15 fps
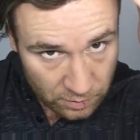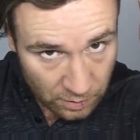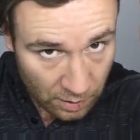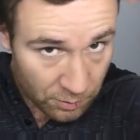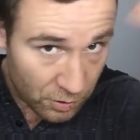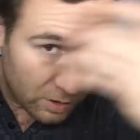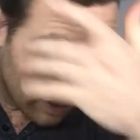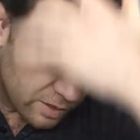
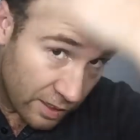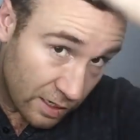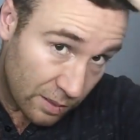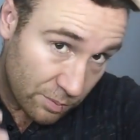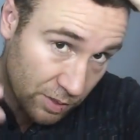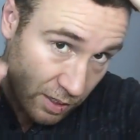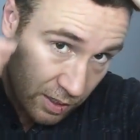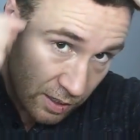I'm your little guinea
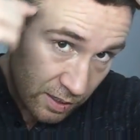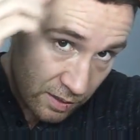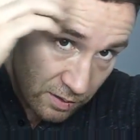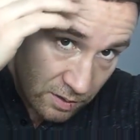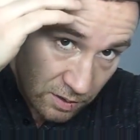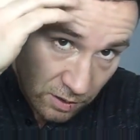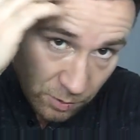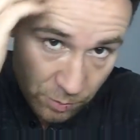pig here,
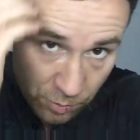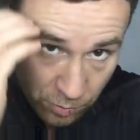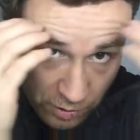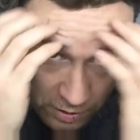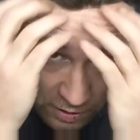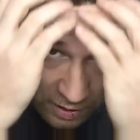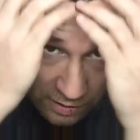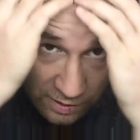so I hope you
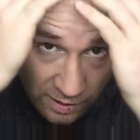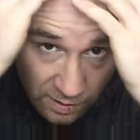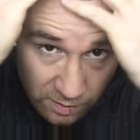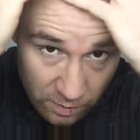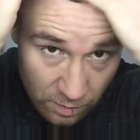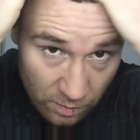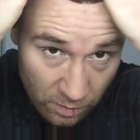appreciate that.